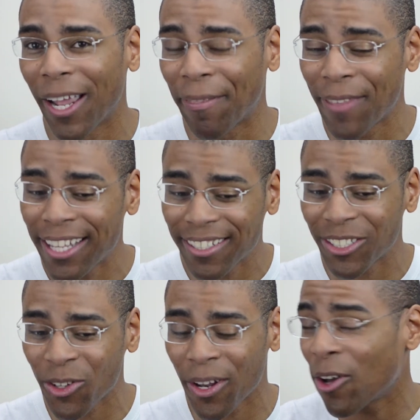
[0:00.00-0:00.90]
It thinks it's
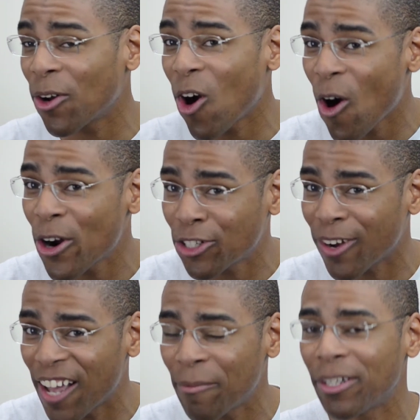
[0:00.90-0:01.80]
installing on a hard
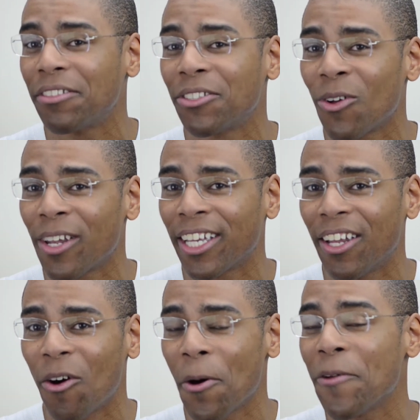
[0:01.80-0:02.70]
drive, but it's installing
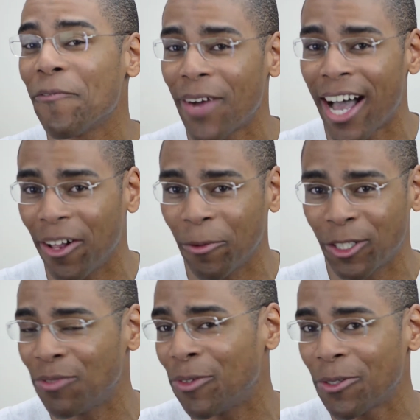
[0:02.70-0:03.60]
it on a file,
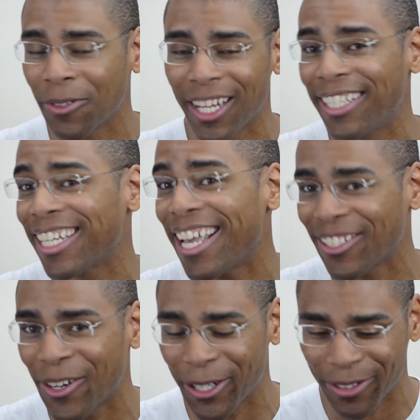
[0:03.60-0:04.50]
which is virtualized as
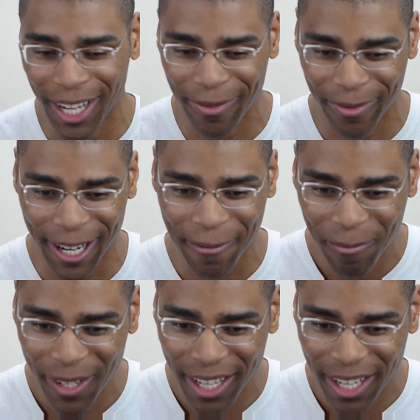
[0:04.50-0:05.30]
a hard drive, right?